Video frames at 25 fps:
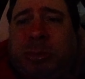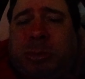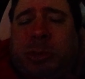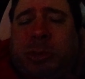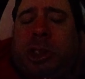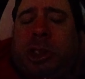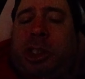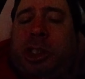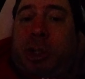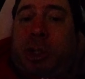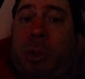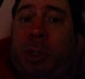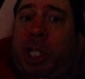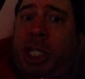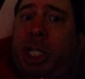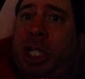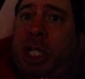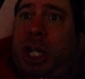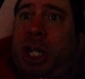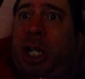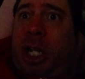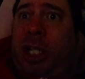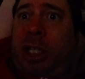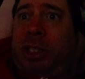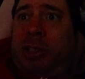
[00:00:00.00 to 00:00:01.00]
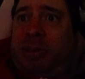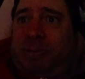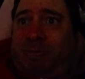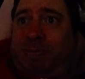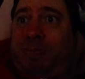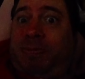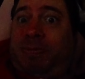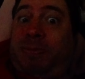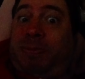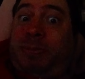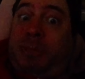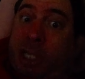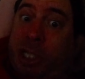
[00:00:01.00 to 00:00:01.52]
Tony Khan
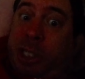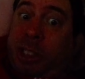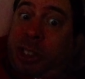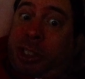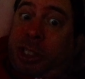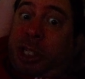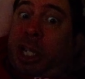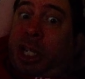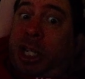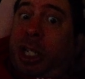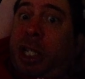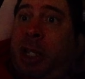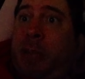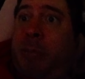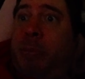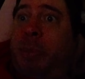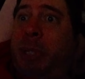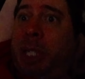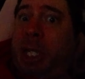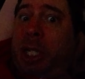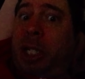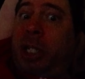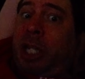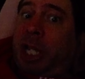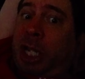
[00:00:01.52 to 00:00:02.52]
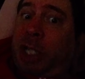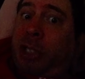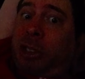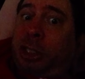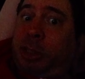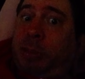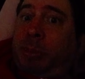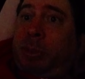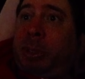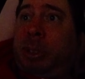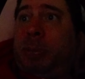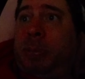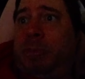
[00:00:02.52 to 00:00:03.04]
did say a big
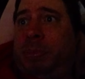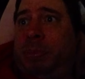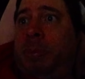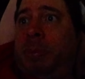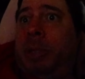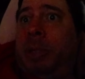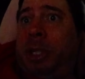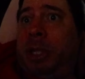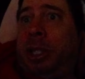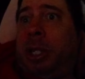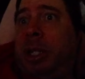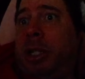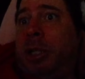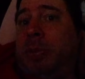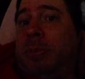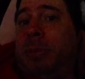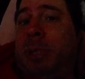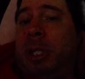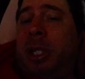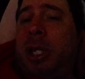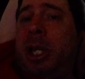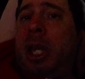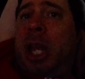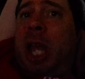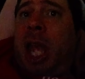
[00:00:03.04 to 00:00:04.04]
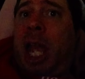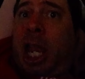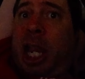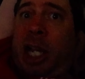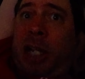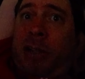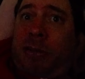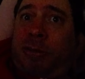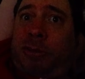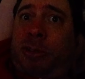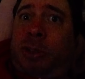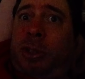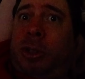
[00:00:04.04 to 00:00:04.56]
announcement, and
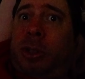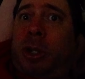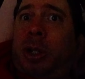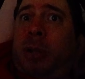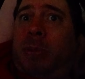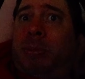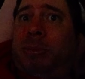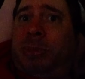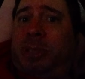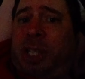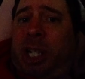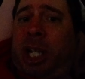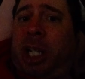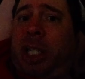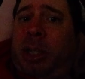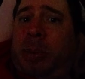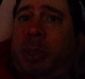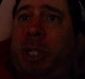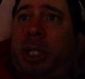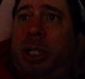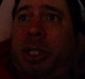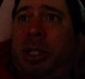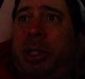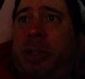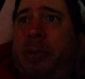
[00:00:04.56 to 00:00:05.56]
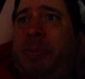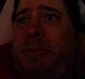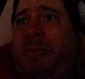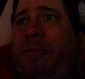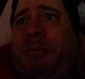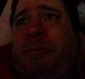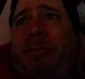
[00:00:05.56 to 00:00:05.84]
after Dynamite.